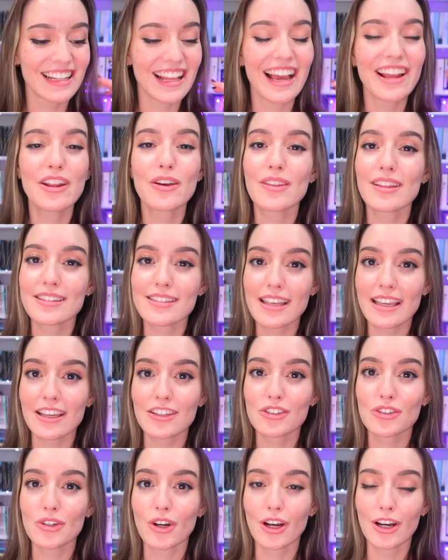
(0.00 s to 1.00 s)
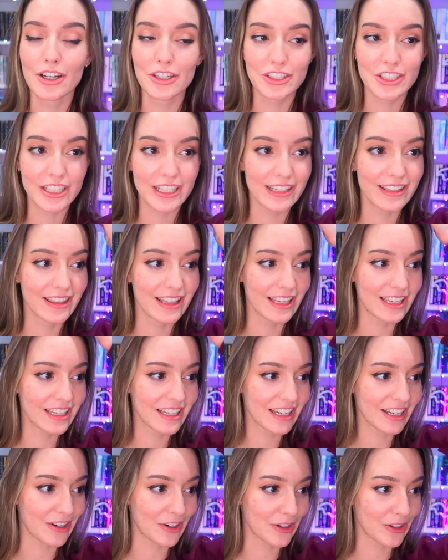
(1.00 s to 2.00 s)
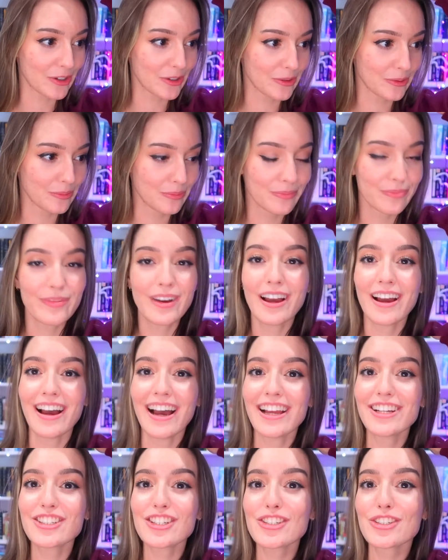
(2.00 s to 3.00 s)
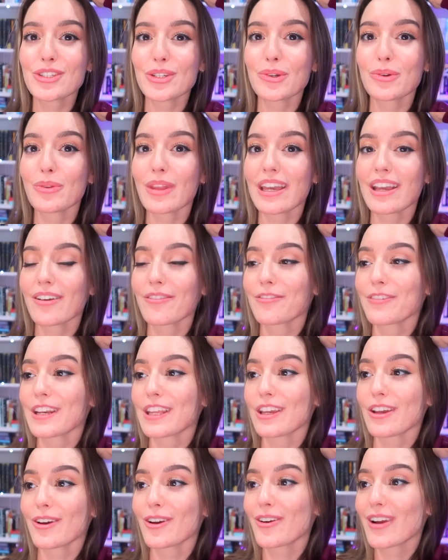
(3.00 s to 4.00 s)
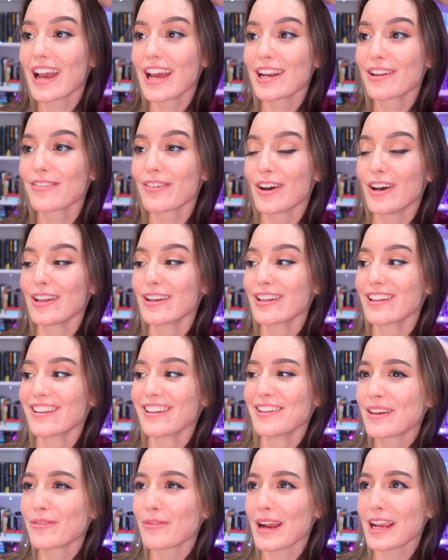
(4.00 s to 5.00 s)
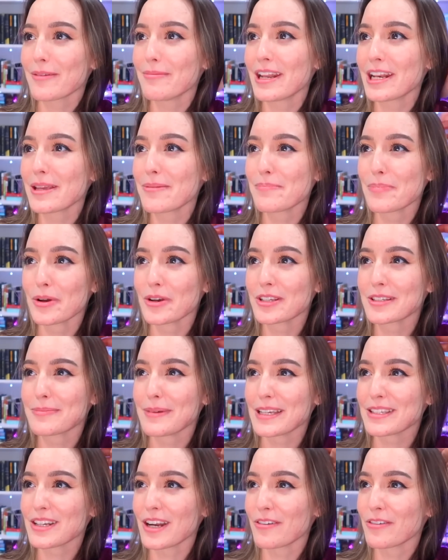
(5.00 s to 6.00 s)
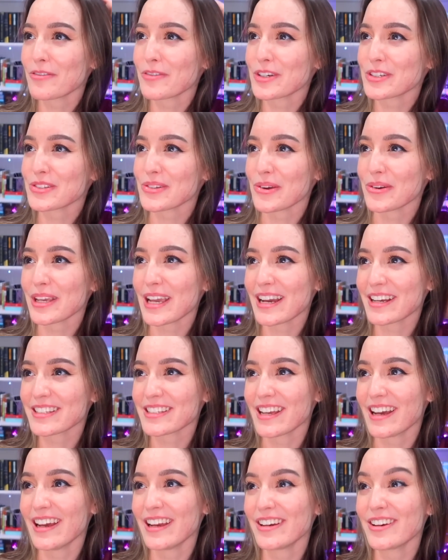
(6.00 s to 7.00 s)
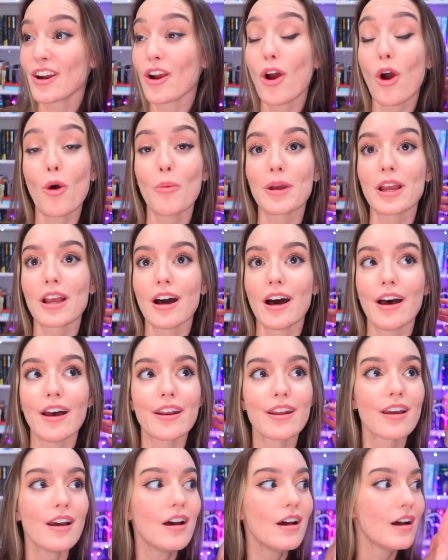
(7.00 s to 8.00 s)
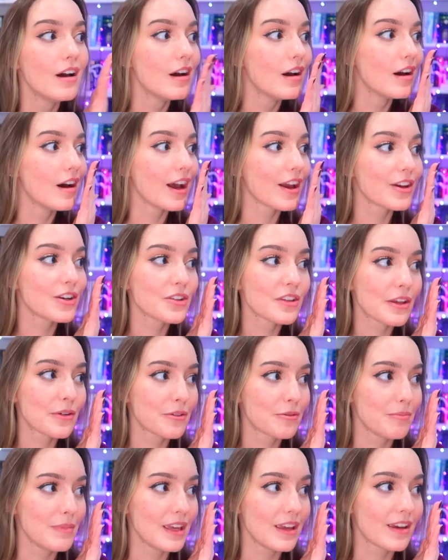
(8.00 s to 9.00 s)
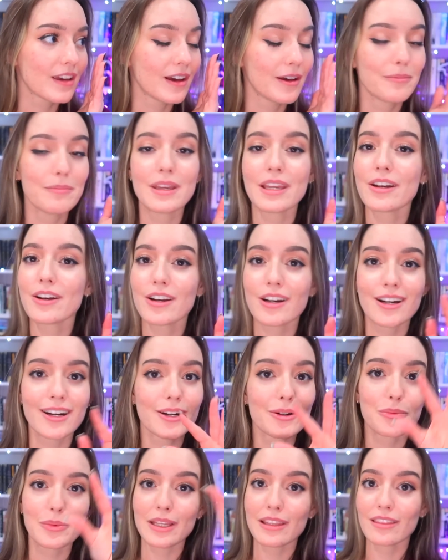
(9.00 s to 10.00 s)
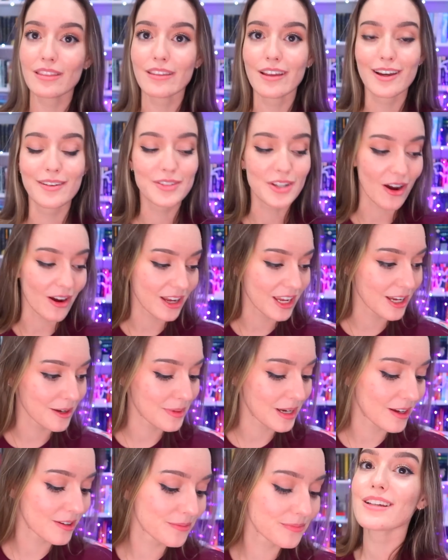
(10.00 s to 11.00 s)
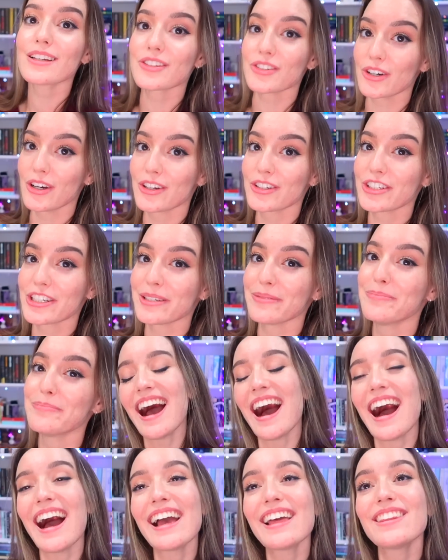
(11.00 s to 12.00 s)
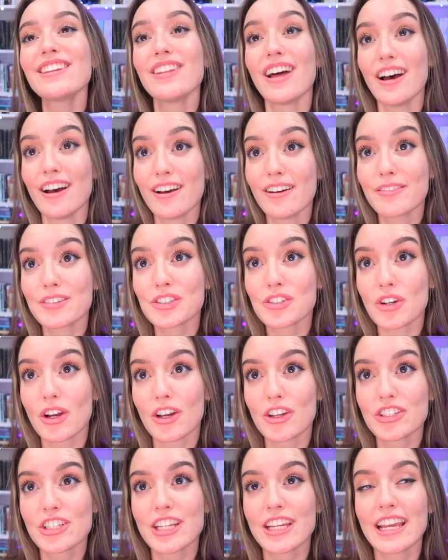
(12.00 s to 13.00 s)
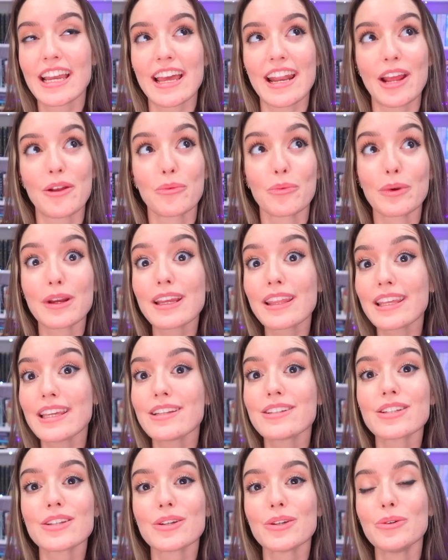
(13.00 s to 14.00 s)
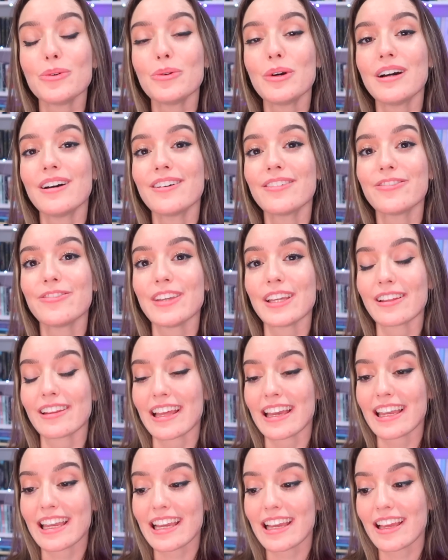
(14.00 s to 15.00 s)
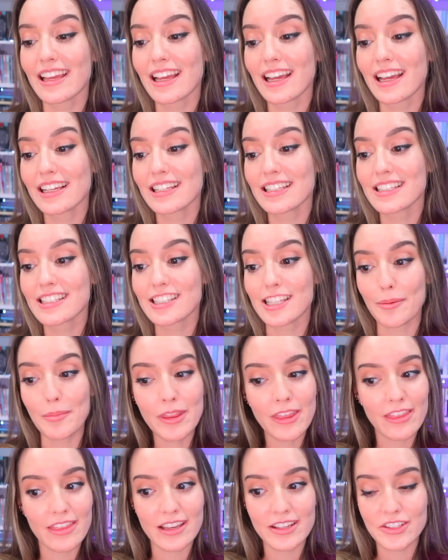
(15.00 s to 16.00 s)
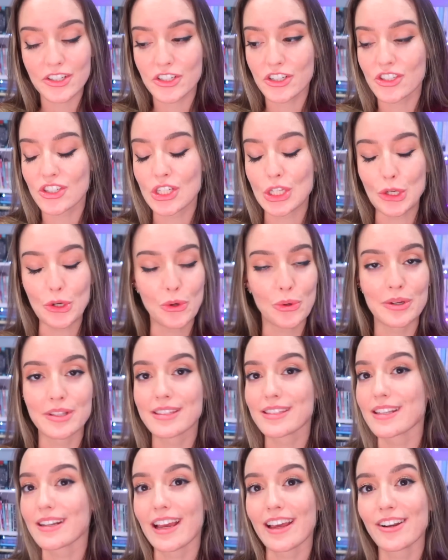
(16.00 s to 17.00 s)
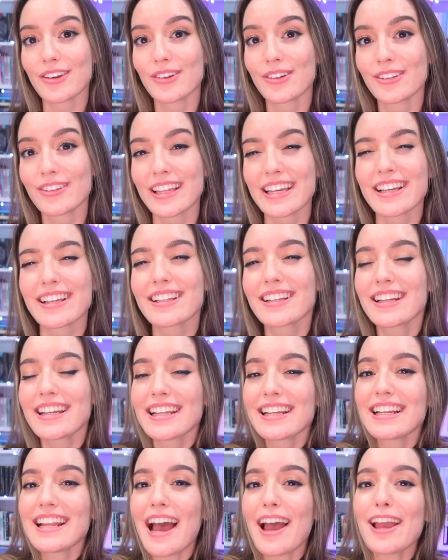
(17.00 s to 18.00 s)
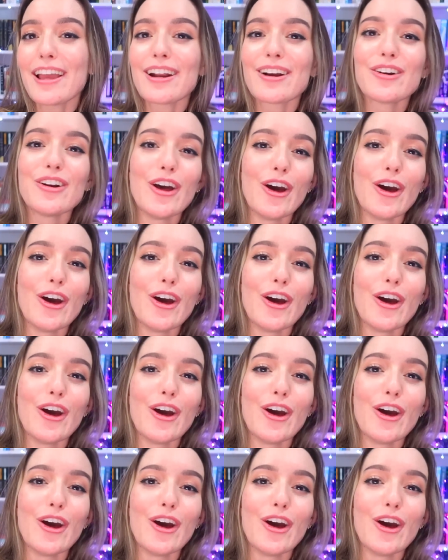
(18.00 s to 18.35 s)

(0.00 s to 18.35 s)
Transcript: I know that's like astrology and like, I don't know, I should do like a video kind of on recommending books based off of your zodiac sign. Oh my god, I could do that with Mika. Me and her, we love talking about astrology. I love astrology, and I really do feel like some of the things are just too coincidental. Like, I don't